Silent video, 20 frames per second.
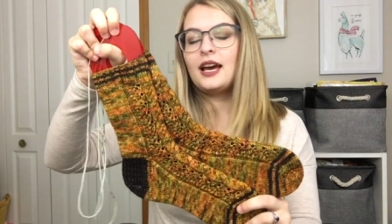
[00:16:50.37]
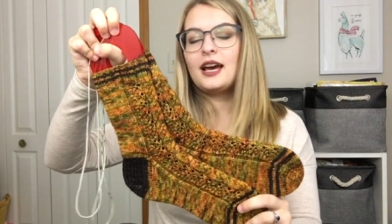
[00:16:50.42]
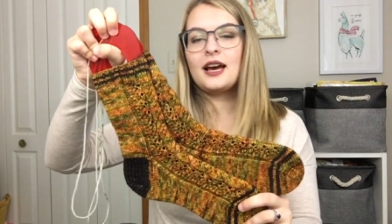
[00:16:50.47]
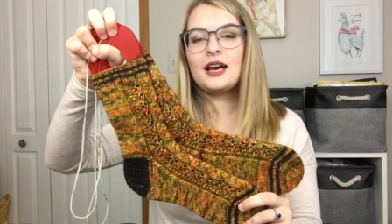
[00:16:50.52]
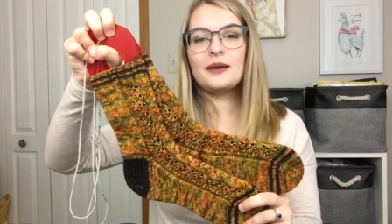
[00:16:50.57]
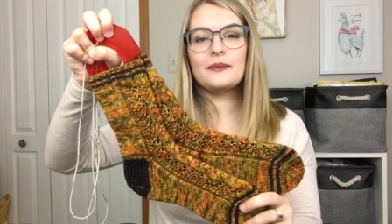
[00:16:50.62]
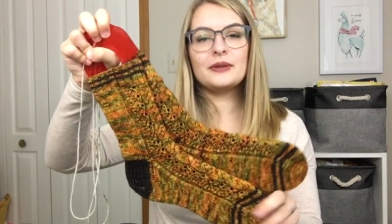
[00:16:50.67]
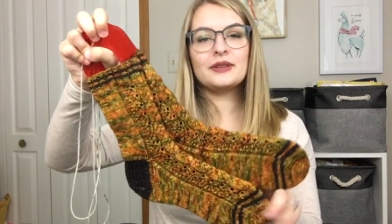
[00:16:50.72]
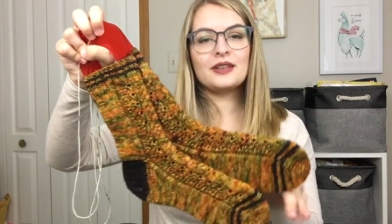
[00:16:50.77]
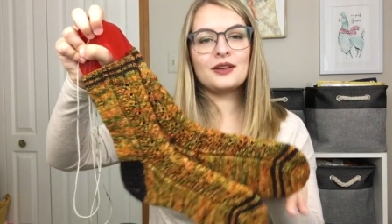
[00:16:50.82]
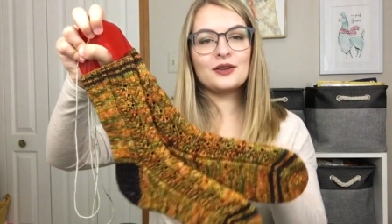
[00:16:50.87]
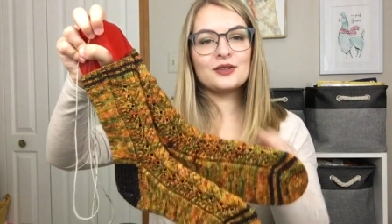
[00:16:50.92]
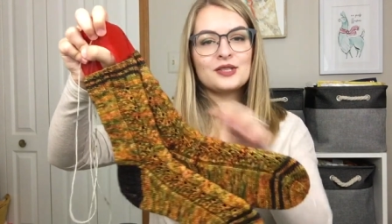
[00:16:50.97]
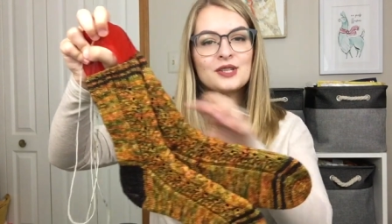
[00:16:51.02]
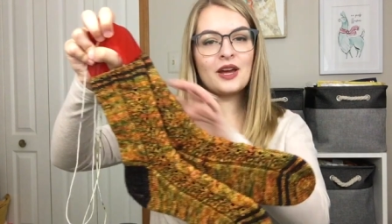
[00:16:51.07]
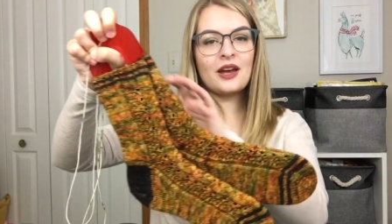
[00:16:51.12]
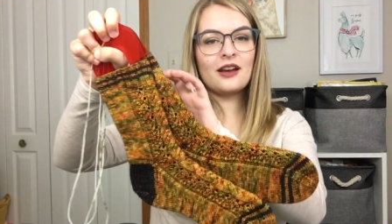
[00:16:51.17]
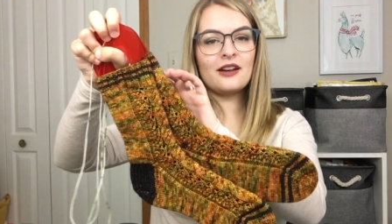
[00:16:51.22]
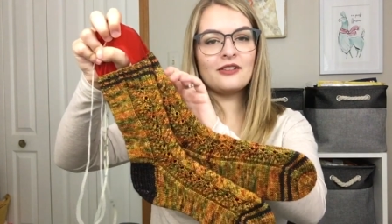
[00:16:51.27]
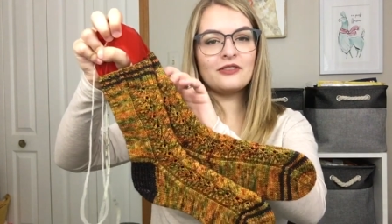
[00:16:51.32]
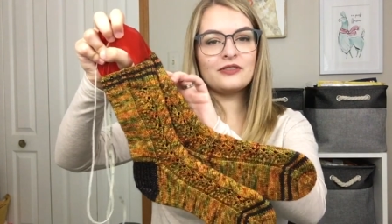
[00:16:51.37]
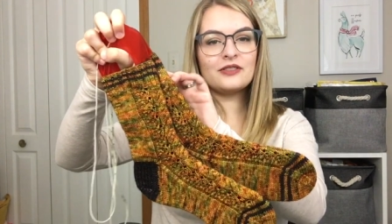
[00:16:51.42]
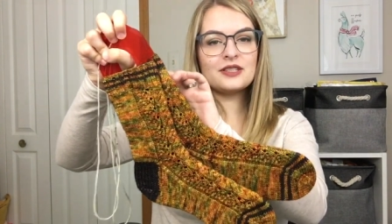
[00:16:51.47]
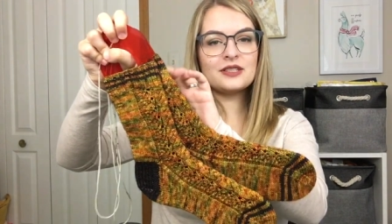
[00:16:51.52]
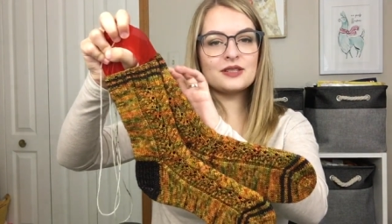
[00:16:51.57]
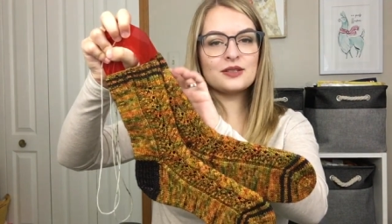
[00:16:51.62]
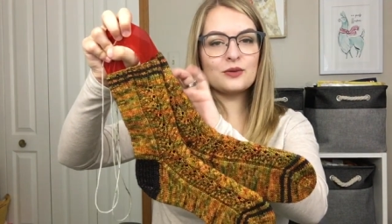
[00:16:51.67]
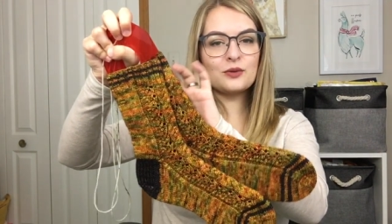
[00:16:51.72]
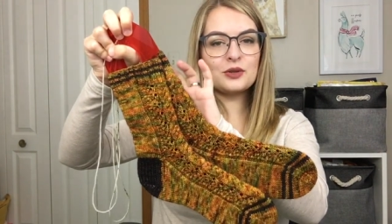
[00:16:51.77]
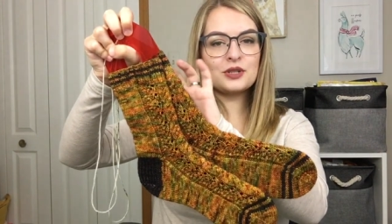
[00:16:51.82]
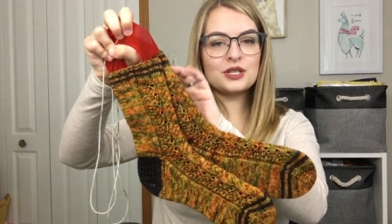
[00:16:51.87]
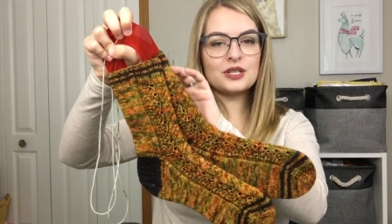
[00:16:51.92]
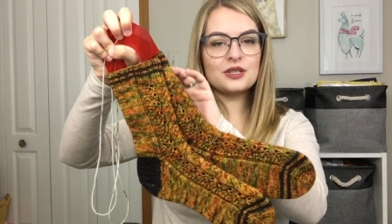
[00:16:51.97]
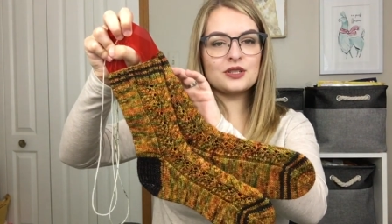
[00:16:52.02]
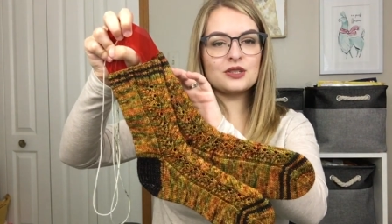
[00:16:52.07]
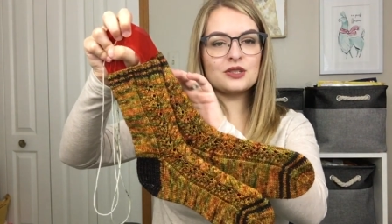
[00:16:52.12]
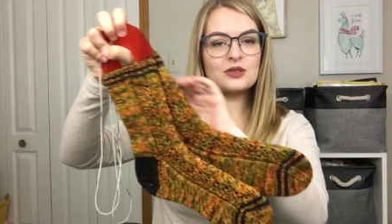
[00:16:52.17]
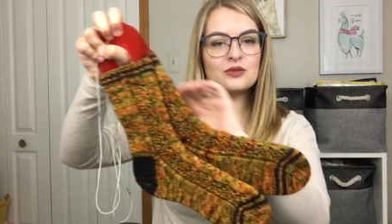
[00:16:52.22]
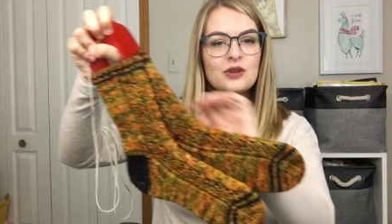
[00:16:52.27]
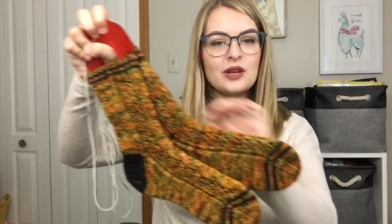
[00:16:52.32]
And they also have this gorgeous
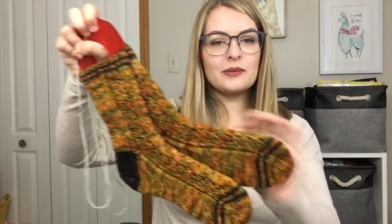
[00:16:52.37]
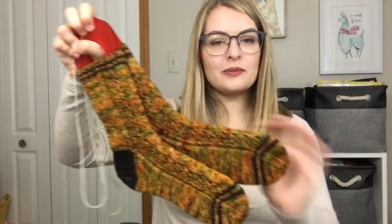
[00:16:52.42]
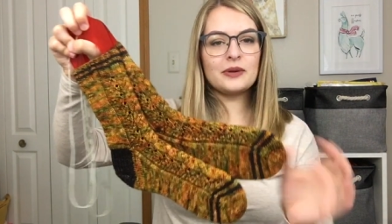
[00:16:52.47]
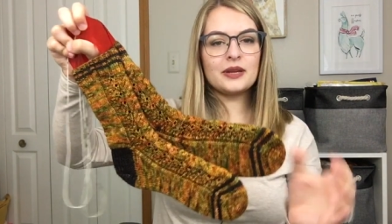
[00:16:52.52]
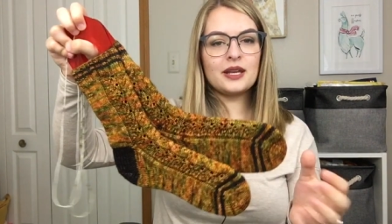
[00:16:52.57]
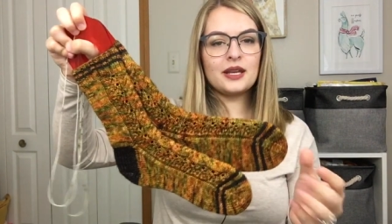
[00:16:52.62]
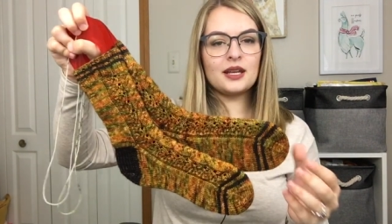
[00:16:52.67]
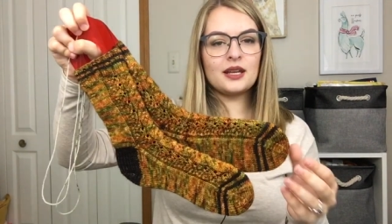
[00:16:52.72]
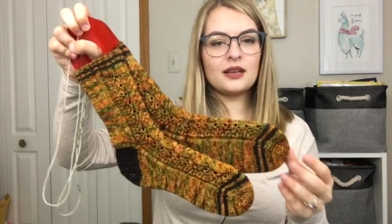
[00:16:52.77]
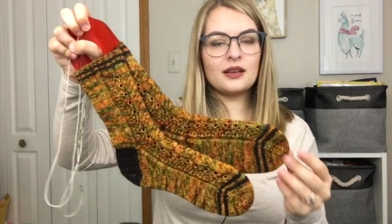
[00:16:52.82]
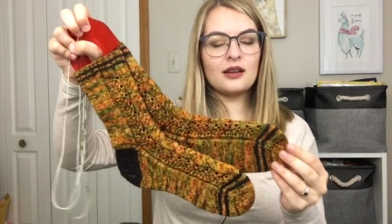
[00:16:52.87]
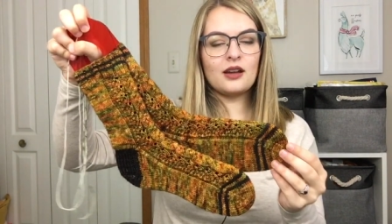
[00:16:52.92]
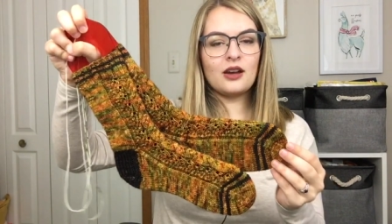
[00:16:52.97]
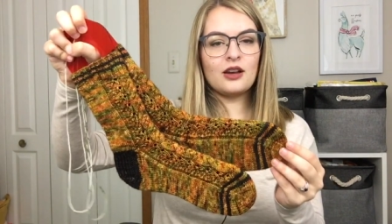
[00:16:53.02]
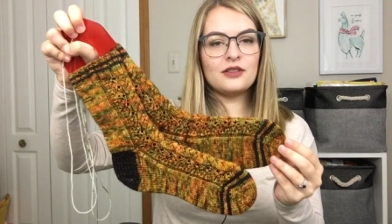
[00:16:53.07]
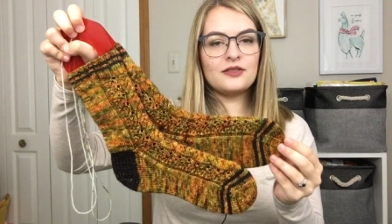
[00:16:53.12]
striping